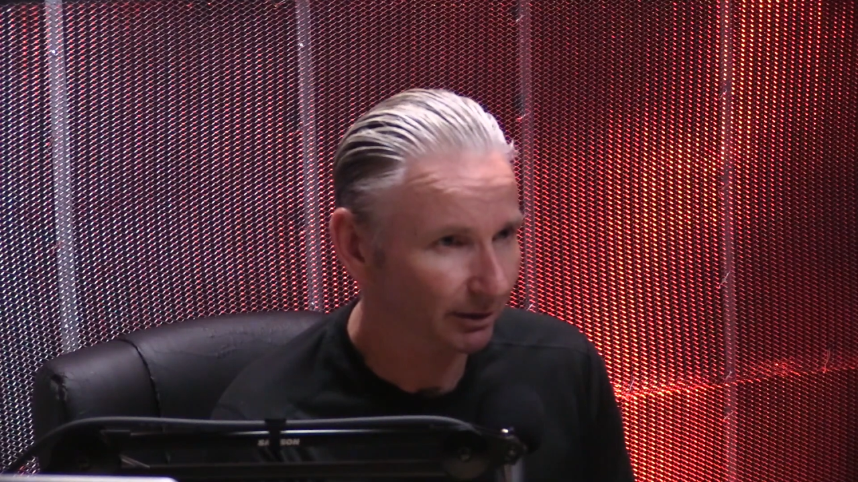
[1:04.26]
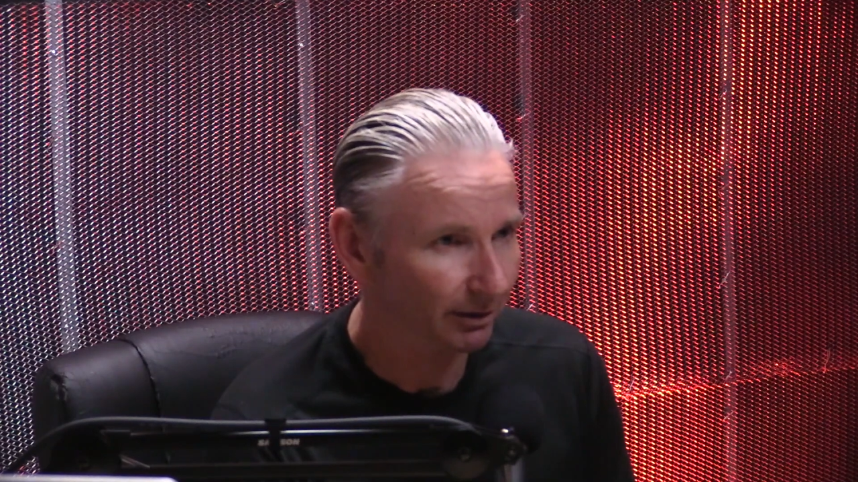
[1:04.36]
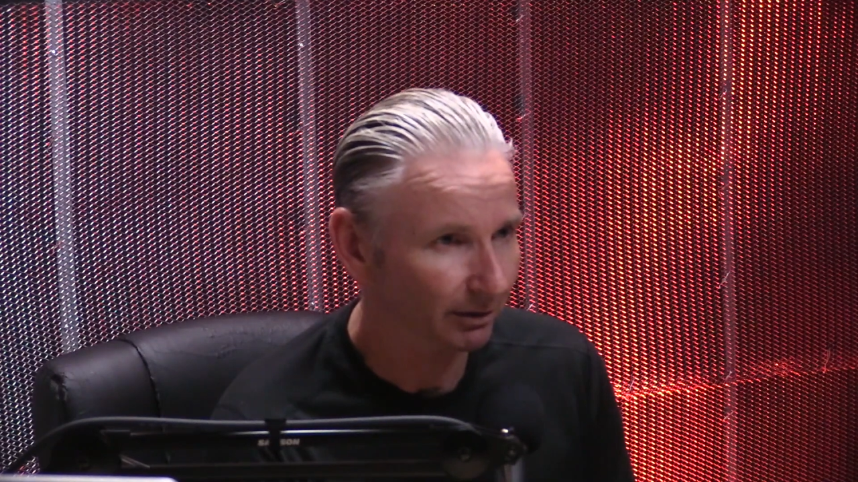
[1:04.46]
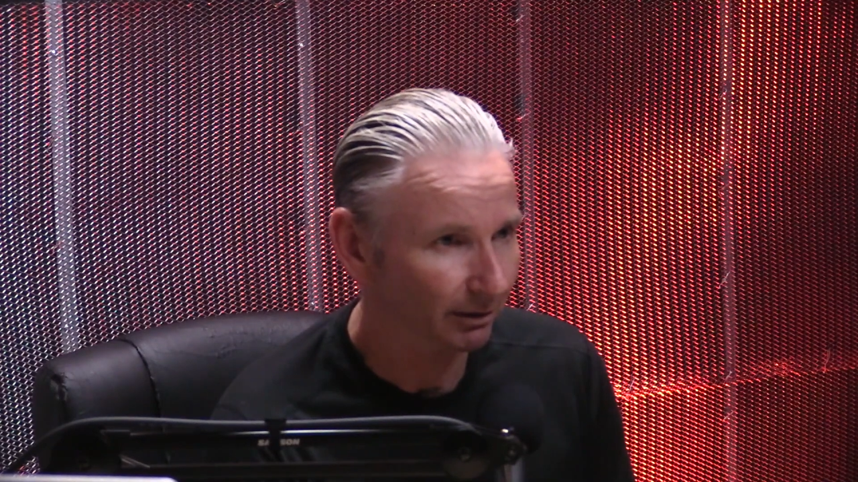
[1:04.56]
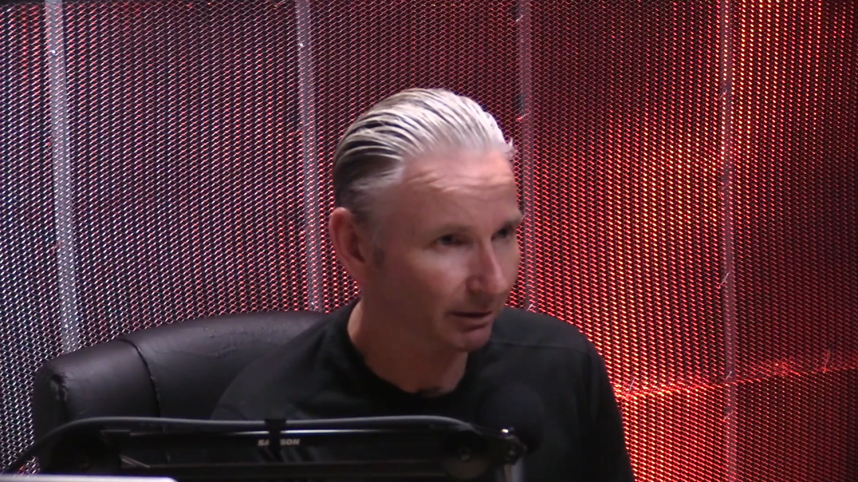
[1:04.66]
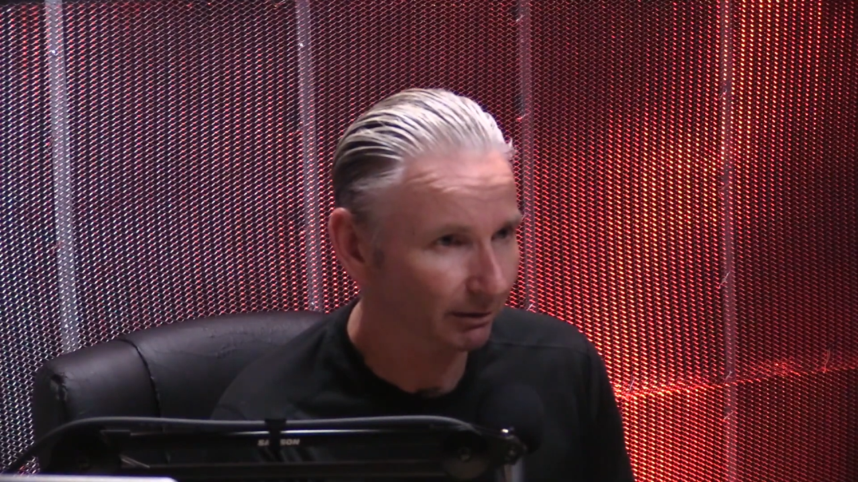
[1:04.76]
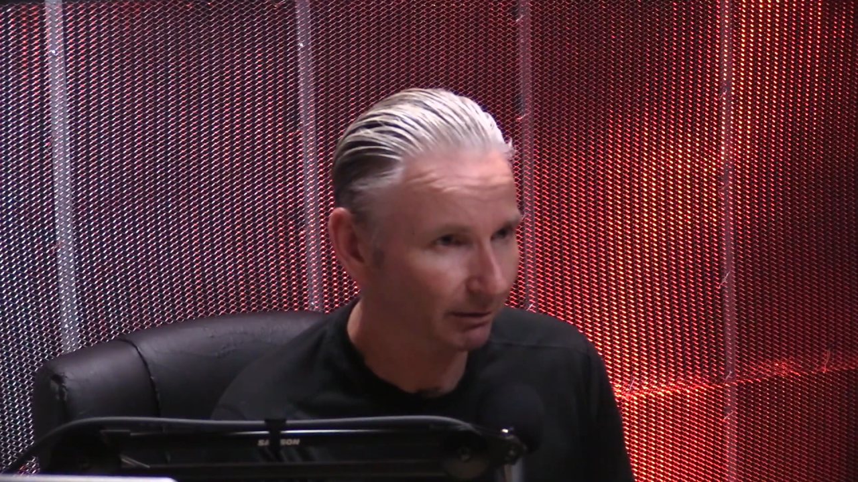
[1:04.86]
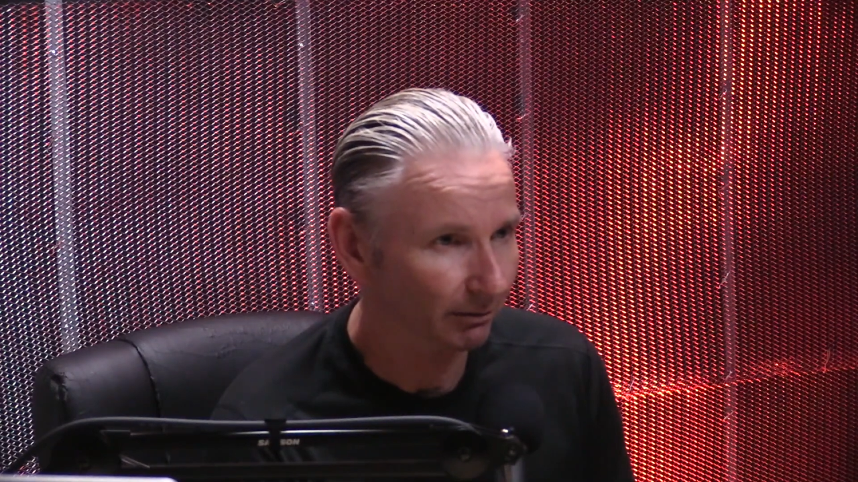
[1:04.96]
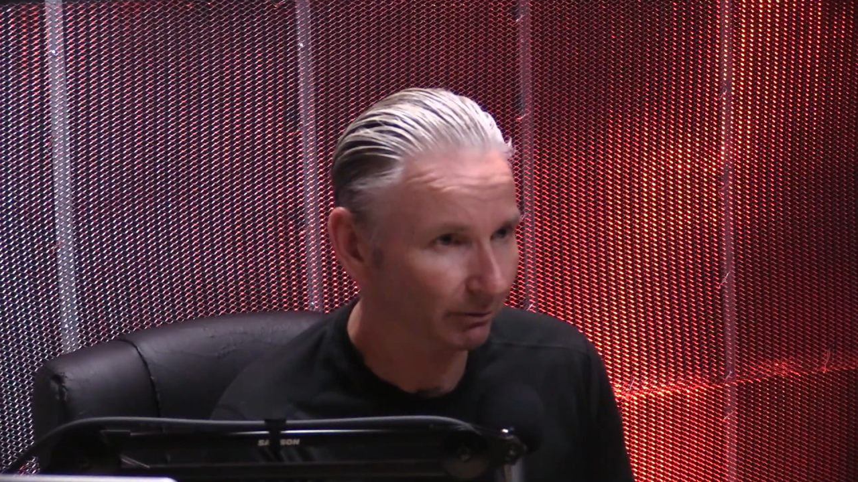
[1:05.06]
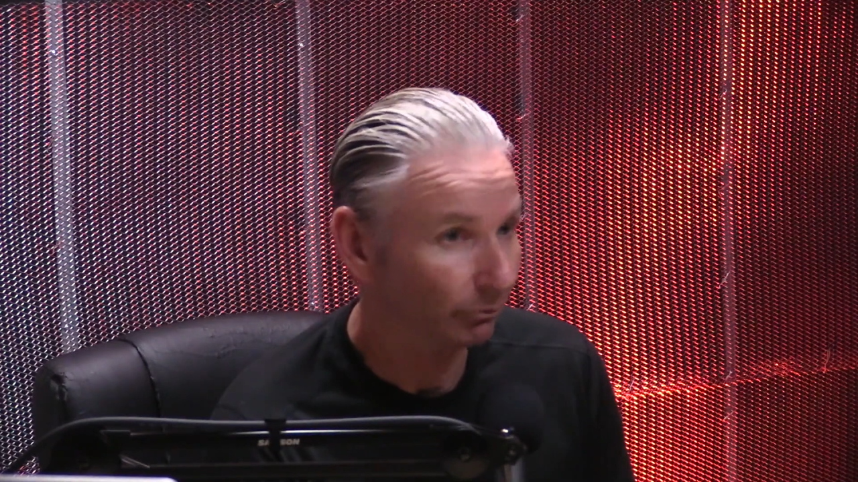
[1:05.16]
here
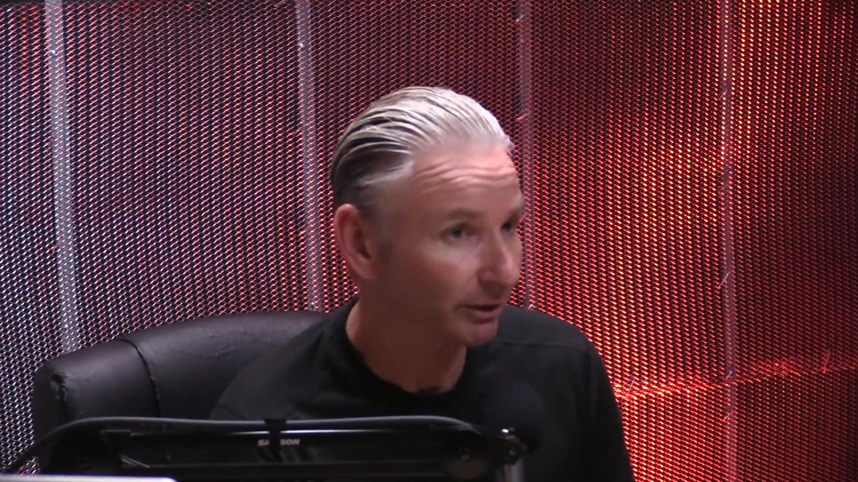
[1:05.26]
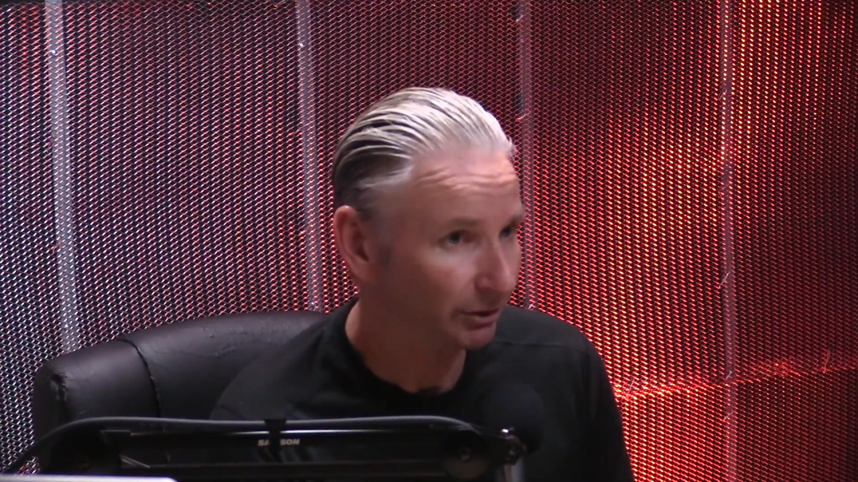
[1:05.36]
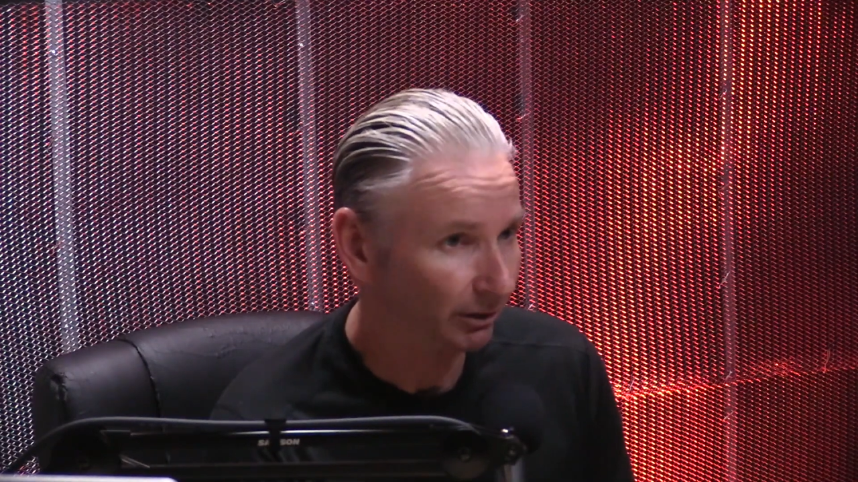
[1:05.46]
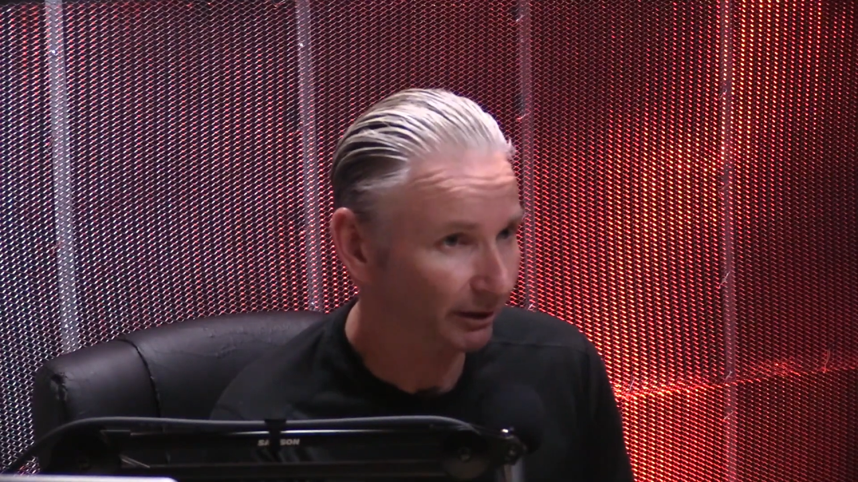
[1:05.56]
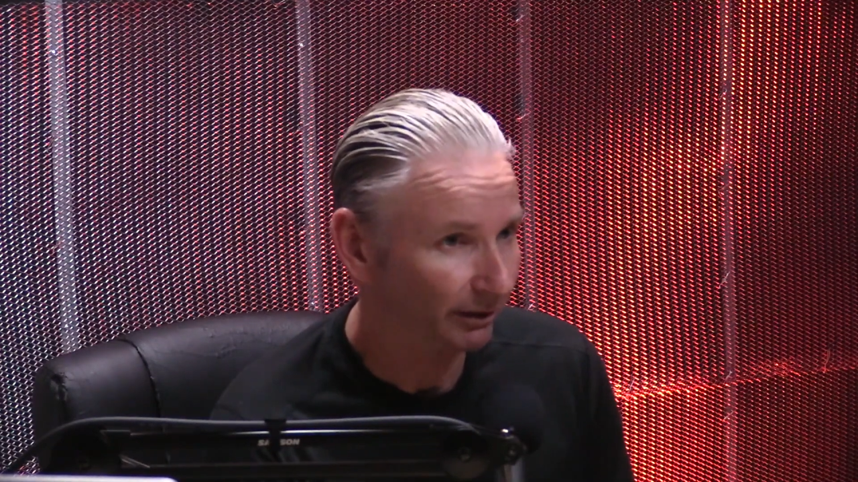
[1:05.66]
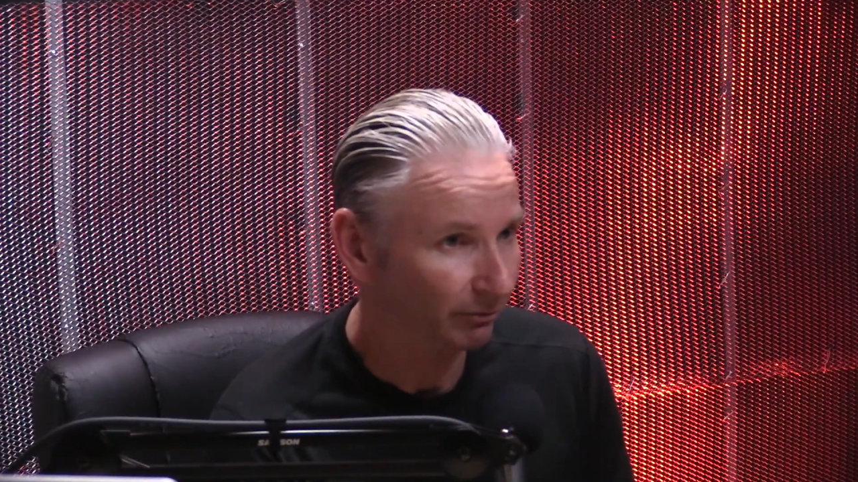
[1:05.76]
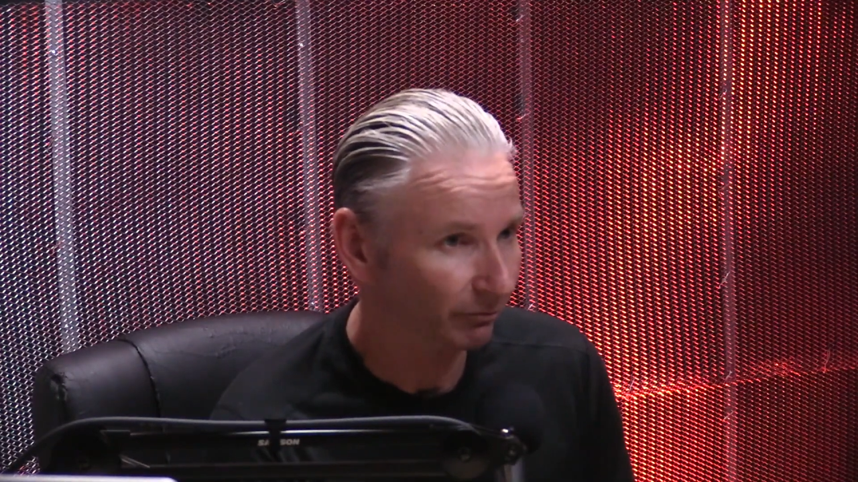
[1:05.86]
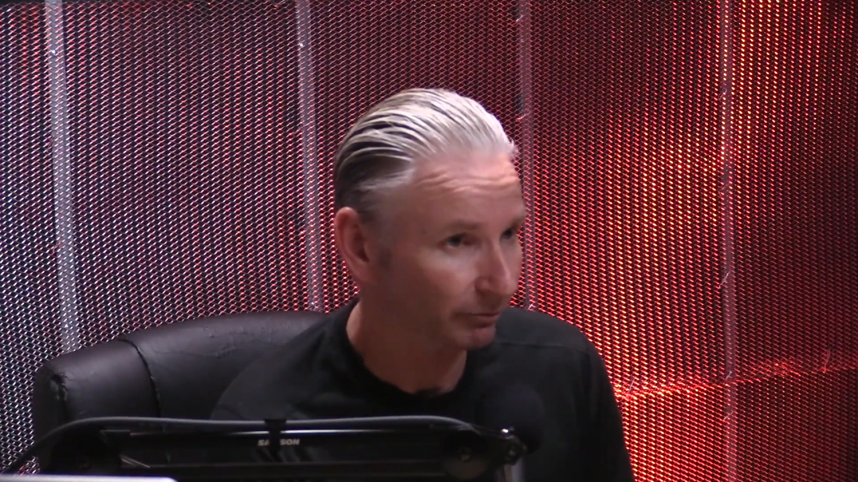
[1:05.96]
recently